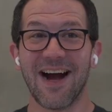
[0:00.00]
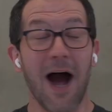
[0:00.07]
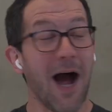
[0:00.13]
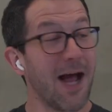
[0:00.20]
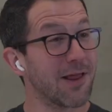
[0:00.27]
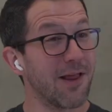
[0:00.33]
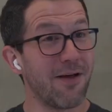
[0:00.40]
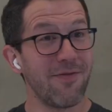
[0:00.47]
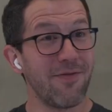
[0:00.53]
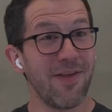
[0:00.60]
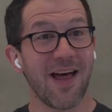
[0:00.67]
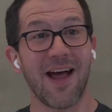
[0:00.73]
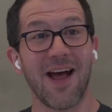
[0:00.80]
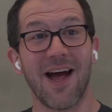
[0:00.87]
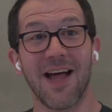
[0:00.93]
I love
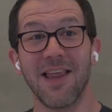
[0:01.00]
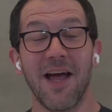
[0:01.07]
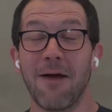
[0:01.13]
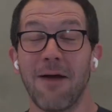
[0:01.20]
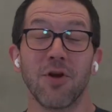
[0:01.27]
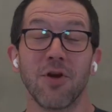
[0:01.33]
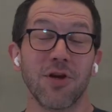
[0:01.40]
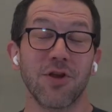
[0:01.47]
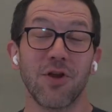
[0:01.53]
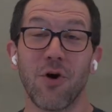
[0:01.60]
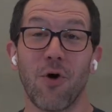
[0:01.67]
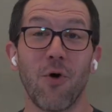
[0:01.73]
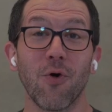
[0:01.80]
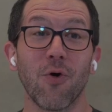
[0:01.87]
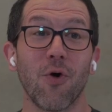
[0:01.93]
that. I mean, look, the
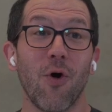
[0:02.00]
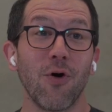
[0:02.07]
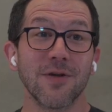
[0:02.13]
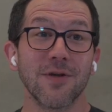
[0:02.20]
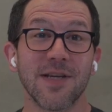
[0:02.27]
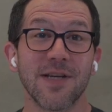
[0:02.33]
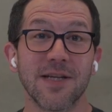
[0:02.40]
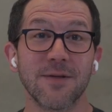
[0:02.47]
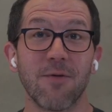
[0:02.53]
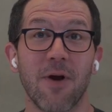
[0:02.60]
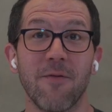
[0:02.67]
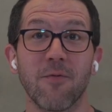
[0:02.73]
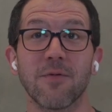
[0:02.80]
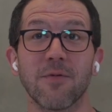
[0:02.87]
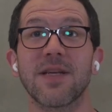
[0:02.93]
whole goal of Sounds
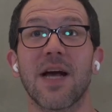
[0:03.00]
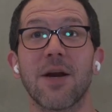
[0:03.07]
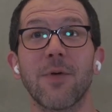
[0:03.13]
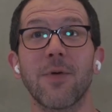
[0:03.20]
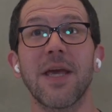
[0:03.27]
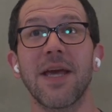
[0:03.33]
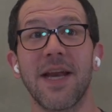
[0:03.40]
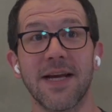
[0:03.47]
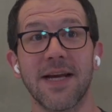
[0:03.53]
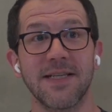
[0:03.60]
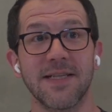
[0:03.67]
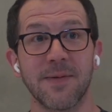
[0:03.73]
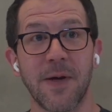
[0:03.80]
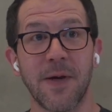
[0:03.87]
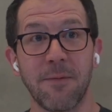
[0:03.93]
Profitable is how do we connect
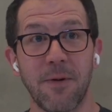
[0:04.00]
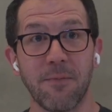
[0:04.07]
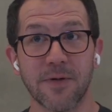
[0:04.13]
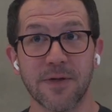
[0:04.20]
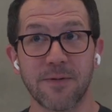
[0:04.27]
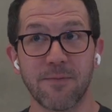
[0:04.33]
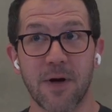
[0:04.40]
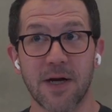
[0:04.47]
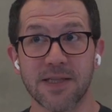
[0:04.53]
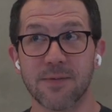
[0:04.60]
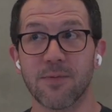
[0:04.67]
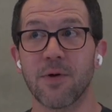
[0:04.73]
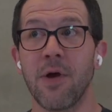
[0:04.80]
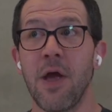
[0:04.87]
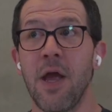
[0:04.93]
as many people as
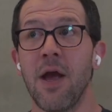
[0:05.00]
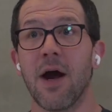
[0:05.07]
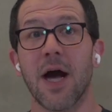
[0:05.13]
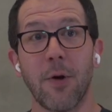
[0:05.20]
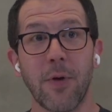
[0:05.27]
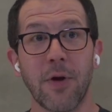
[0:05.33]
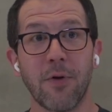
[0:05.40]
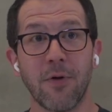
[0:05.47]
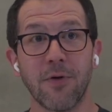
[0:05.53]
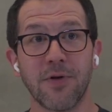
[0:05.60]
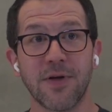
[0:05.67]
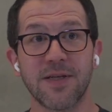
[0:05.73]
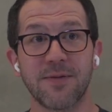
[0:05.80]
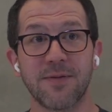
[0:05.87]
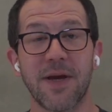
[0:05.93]
possible? How do we grow
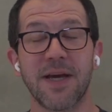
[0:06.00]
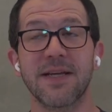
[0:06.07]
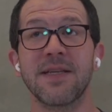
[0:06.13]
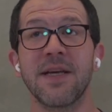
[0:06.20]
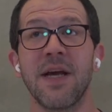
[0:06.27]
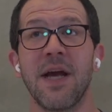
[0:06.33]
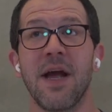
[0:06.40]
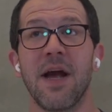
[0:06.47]
this space?